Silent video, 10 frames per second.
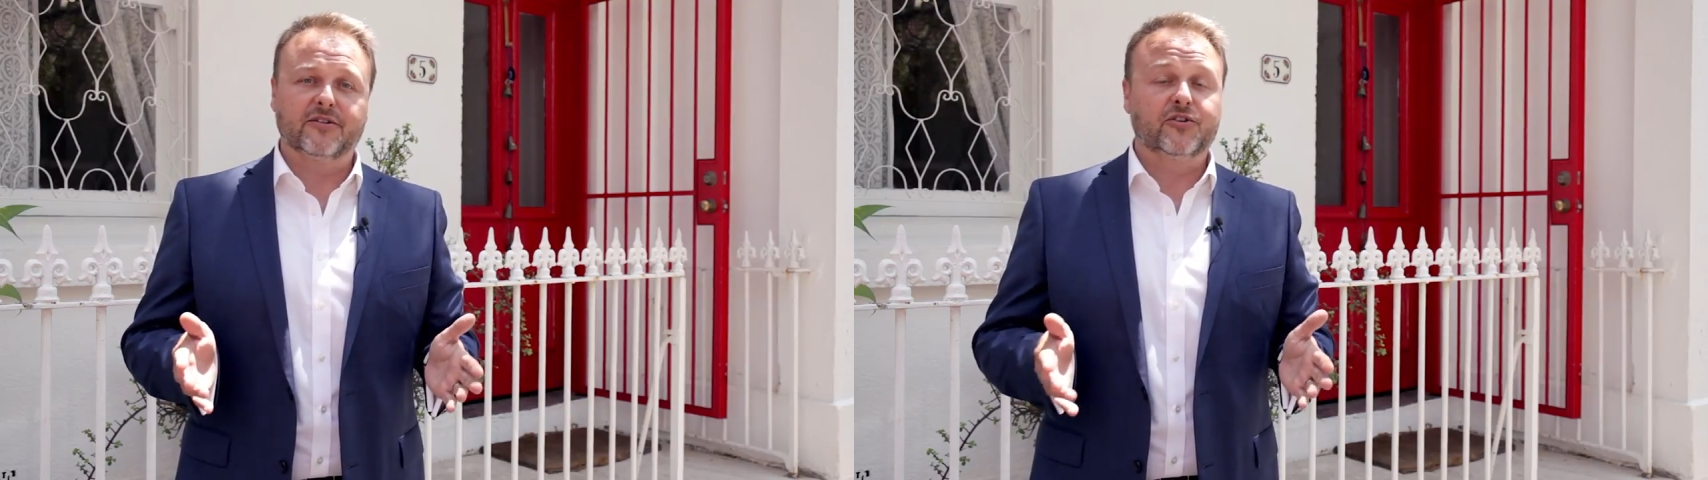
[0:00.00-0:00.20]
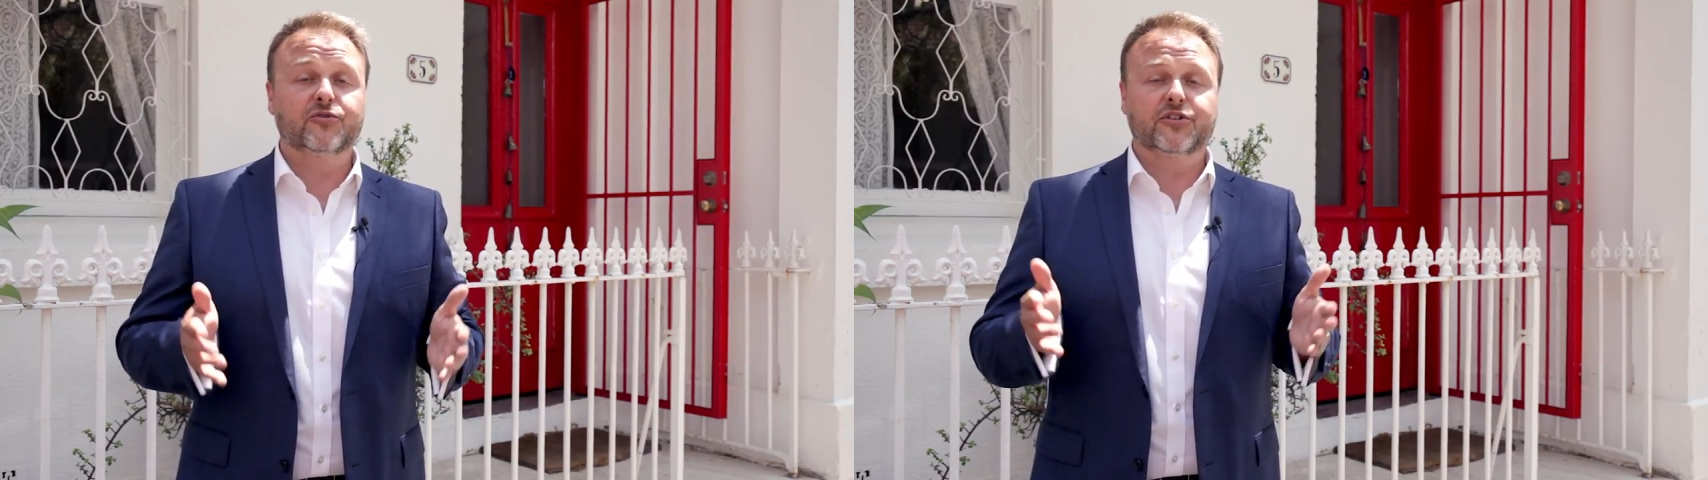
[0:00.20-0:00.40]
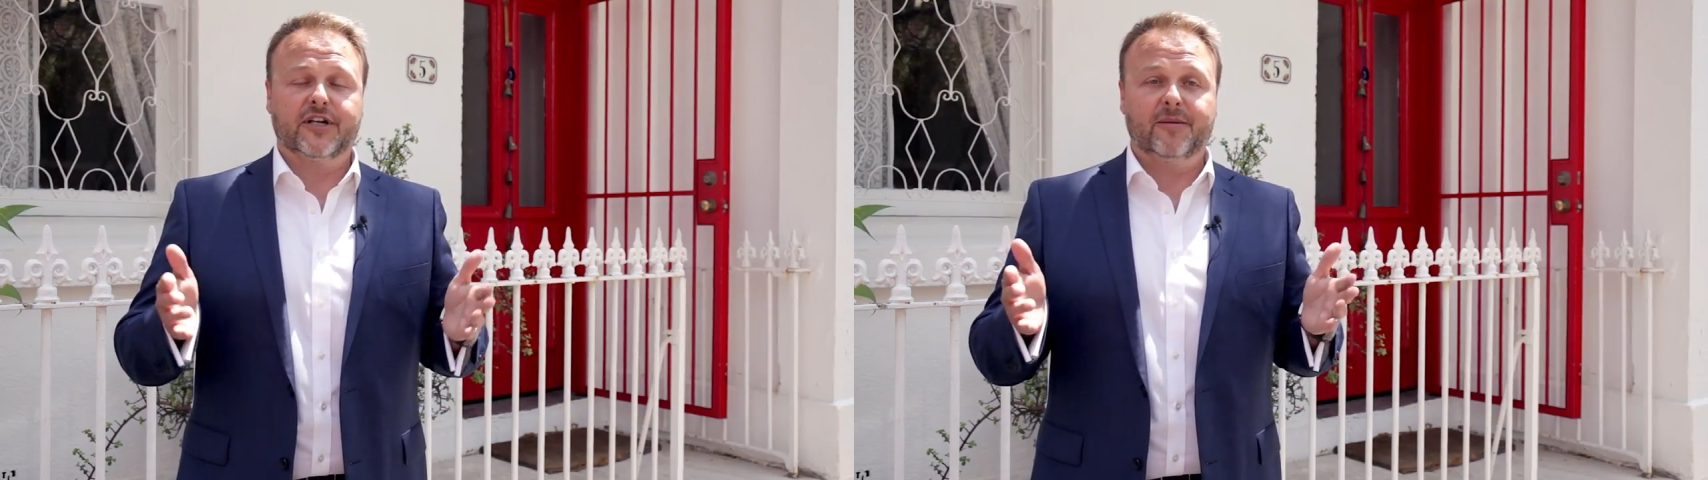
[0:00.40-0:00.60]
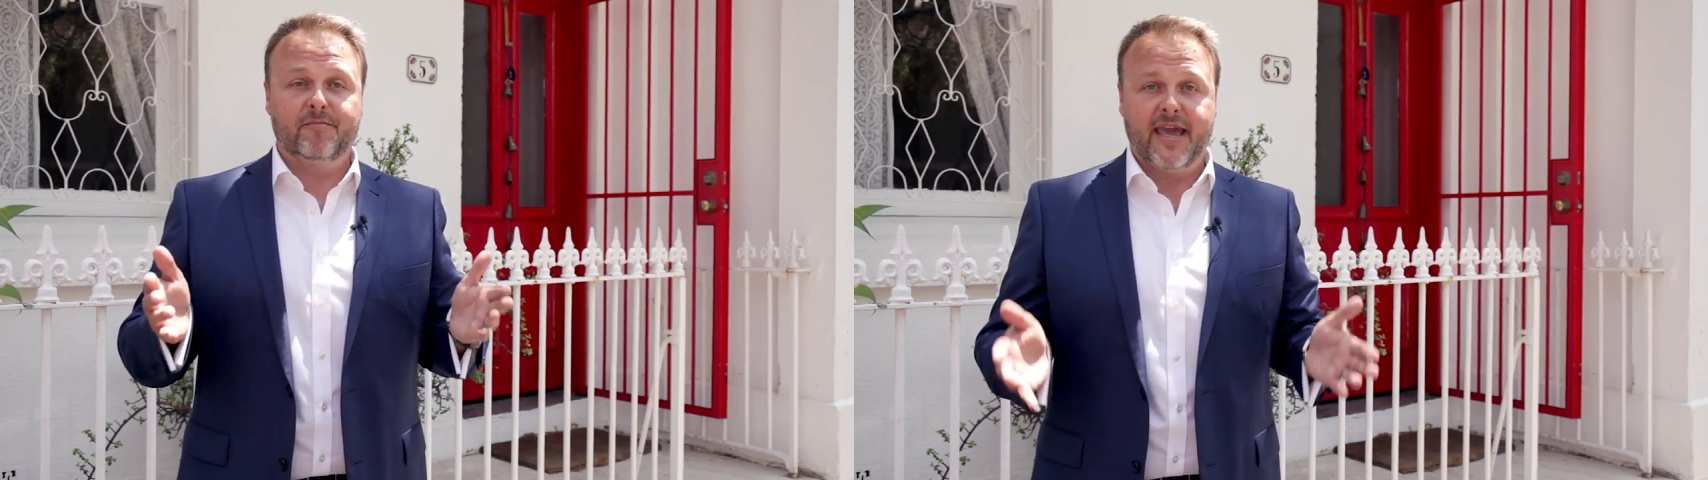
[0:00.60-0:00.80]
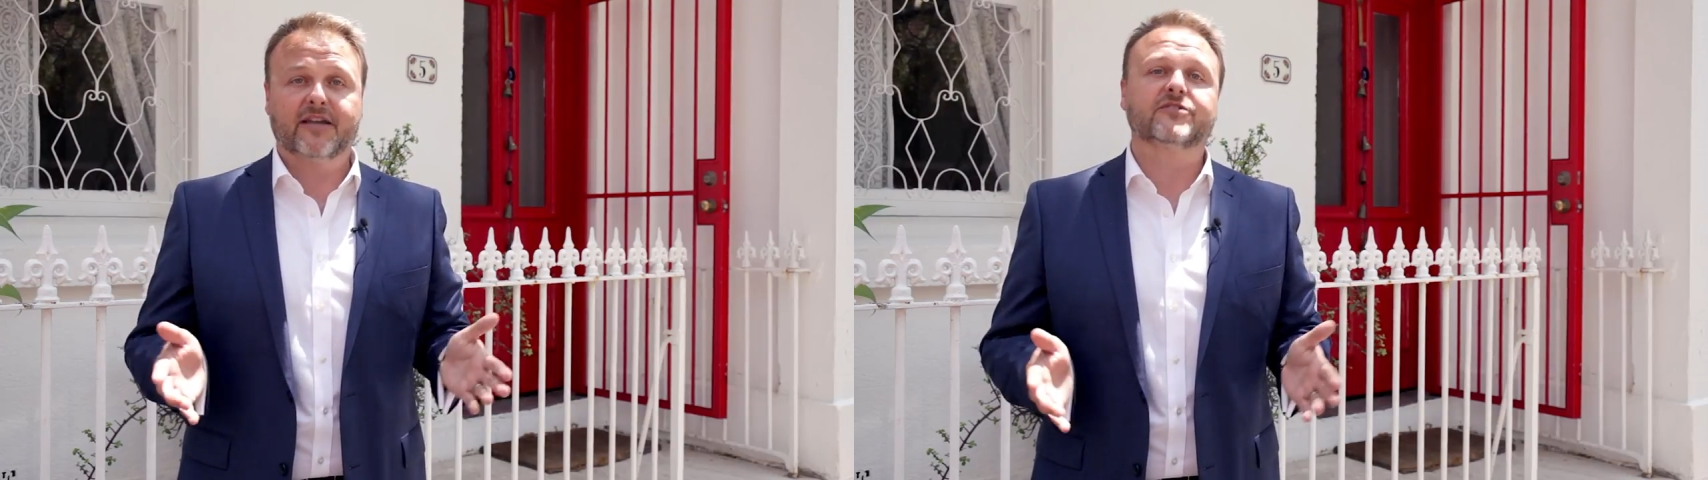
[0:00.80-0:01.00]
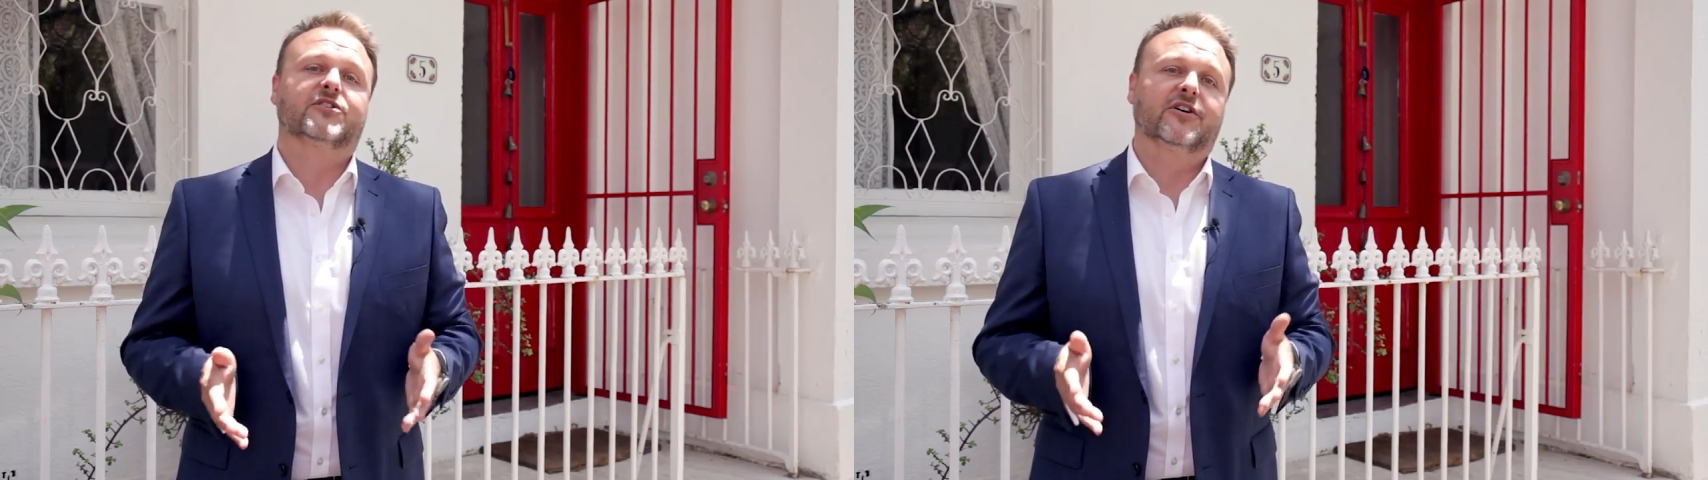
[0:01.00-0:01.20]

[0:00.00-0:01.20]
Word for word: huge amounts